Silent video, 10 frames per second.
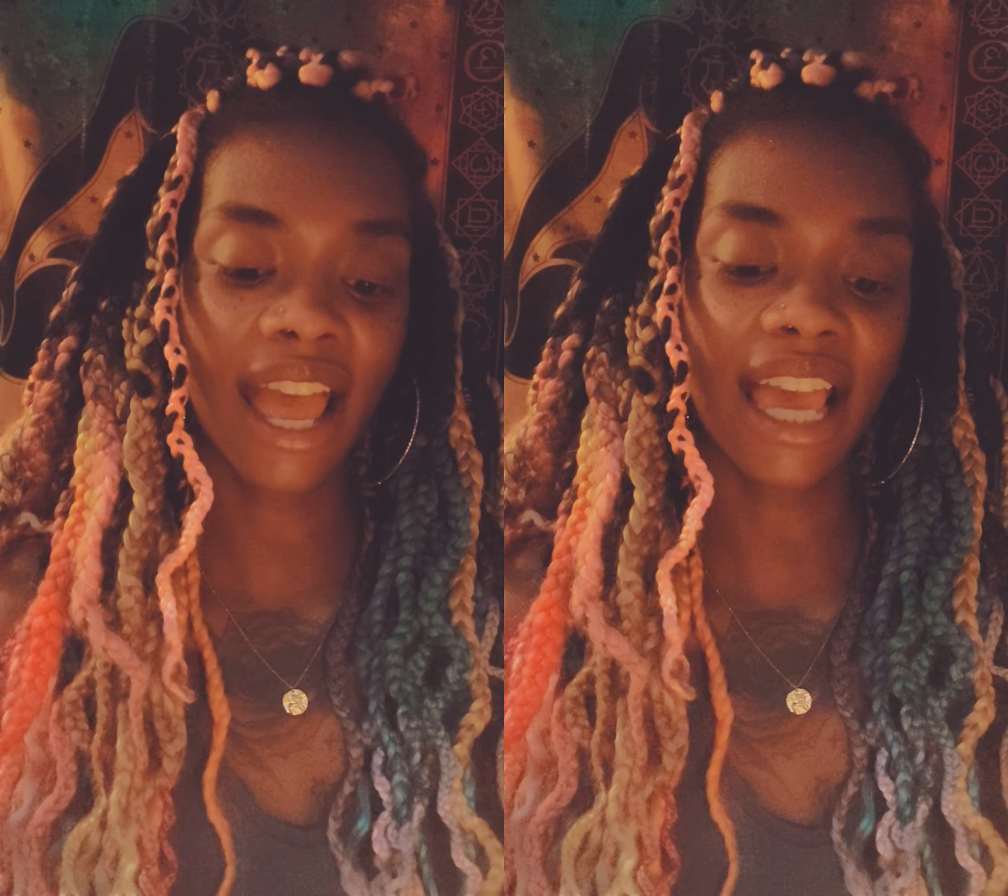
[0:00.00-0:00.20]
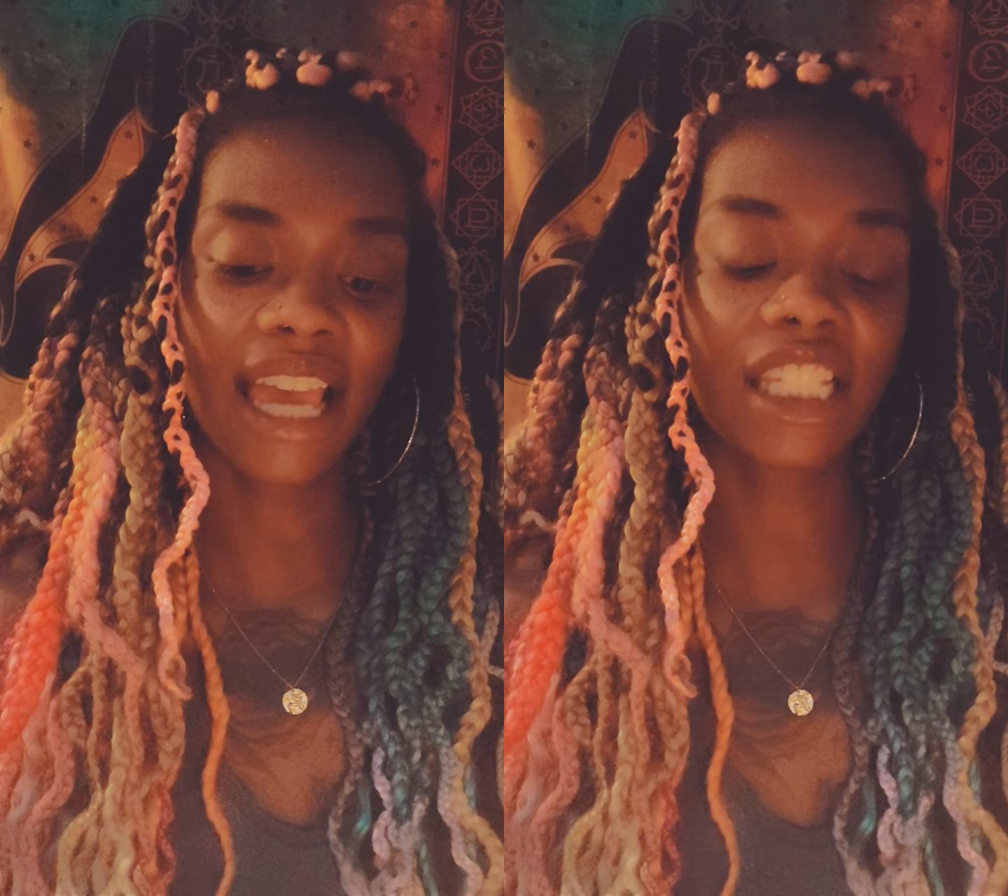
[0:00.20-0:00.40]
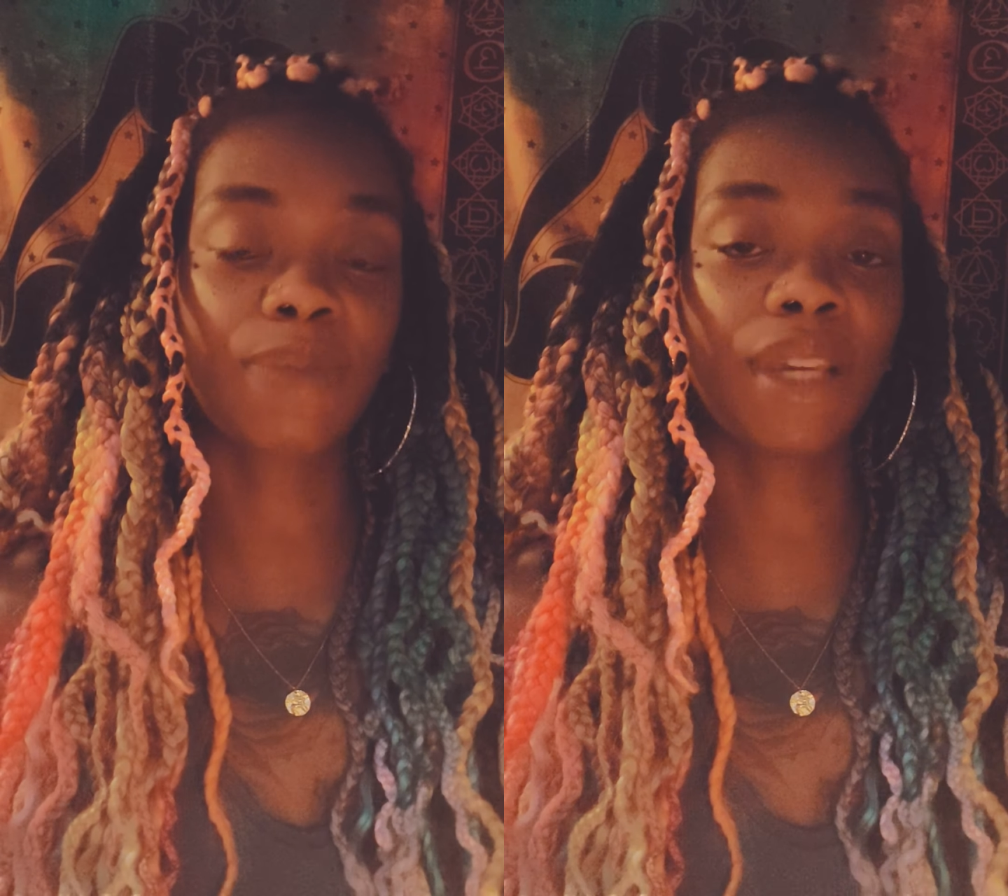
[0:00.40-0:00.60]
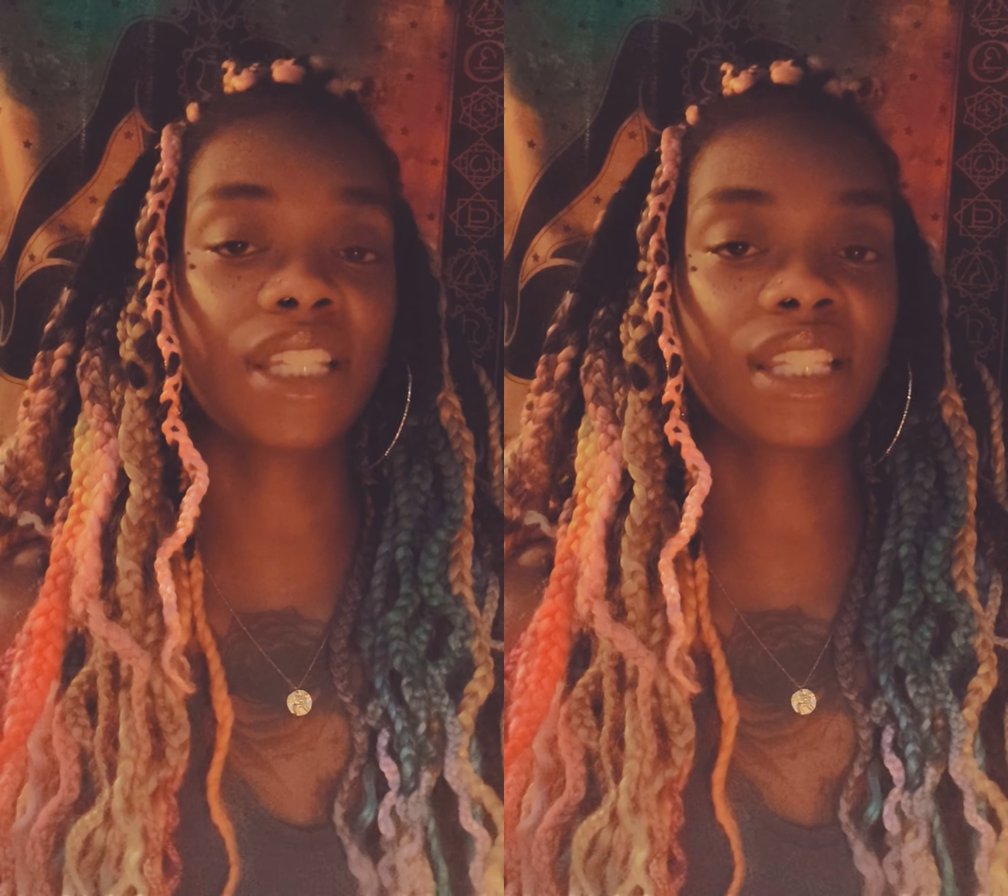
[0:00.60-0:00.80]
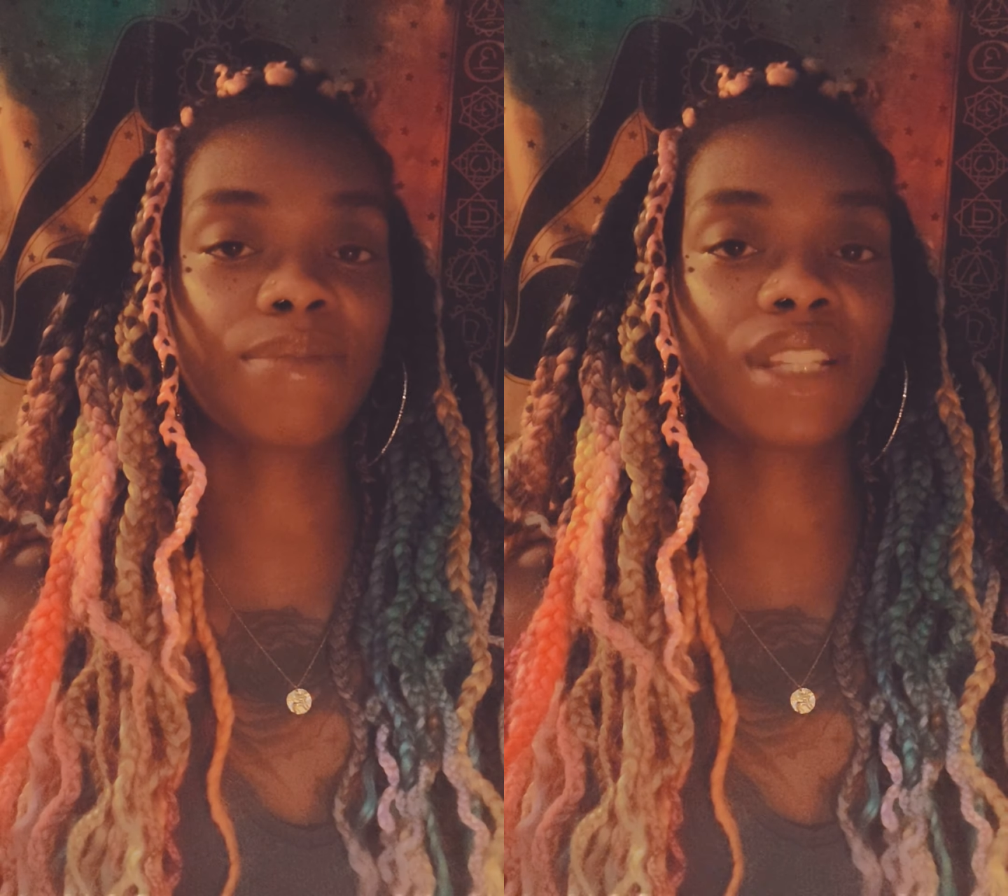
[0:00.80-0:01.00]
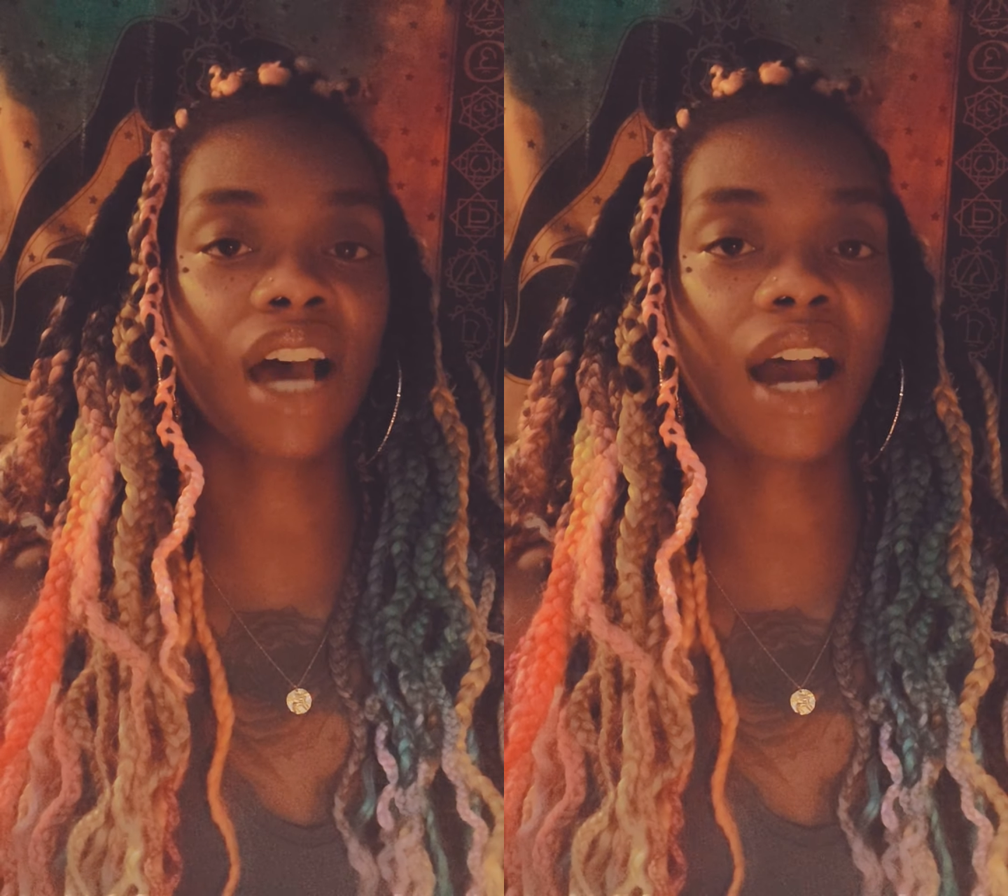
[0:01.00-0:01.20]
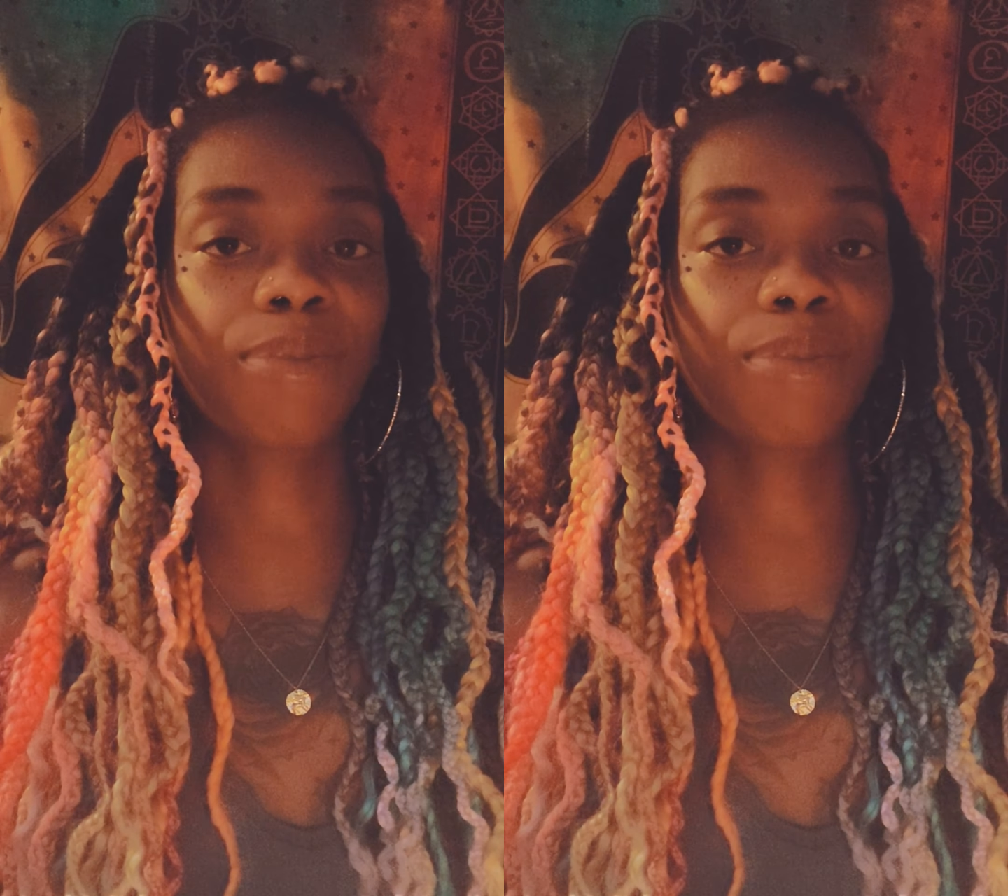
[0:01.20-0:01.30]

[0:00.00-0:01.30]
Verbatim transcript: and spent some time